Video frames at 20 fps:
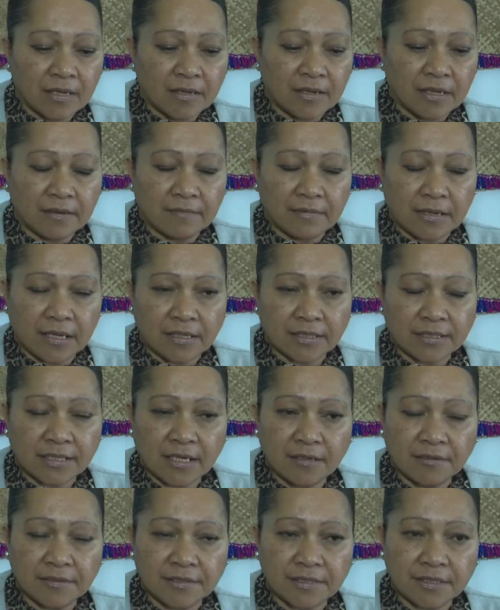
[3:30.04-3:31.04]

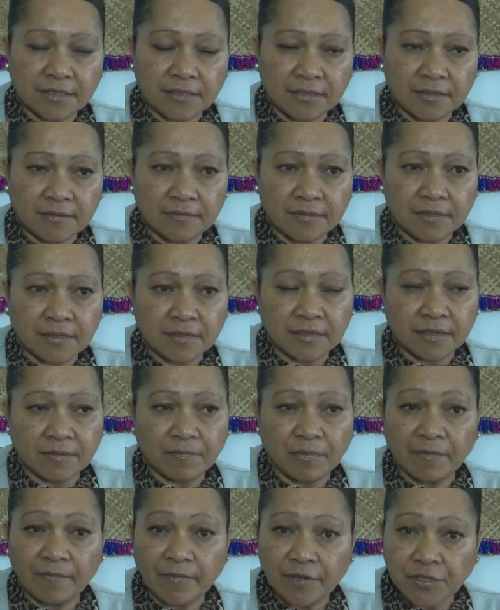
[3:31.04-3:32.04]
entails the
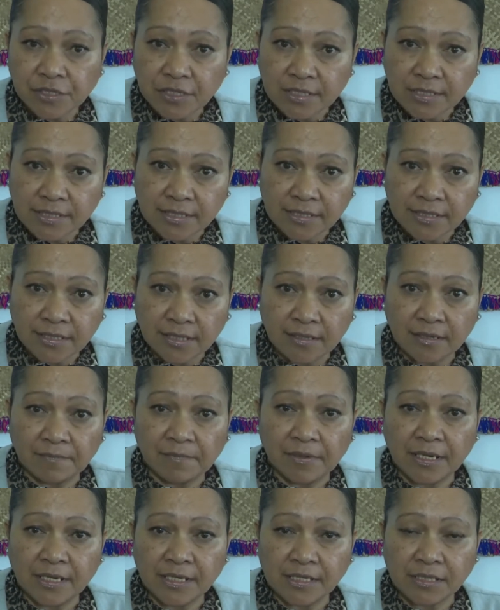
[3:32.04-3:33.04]
provisions set in
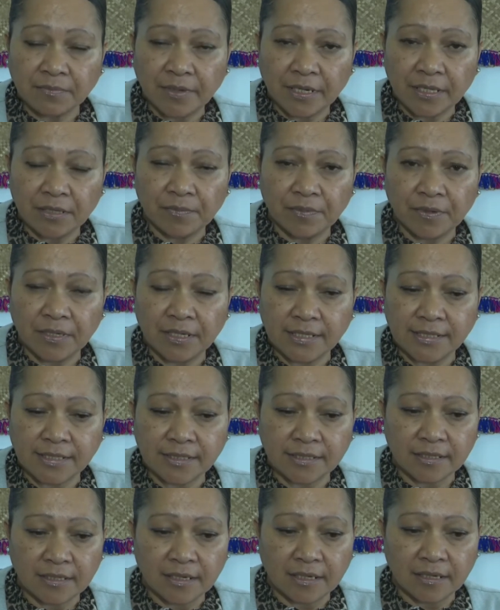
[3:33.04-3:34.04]
place by the
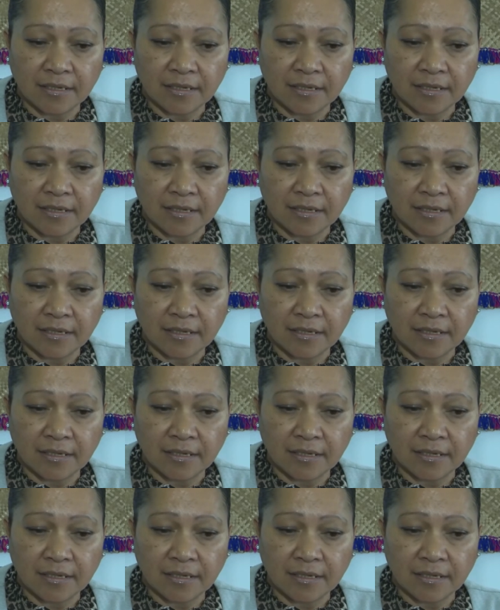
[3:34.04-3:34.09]
police,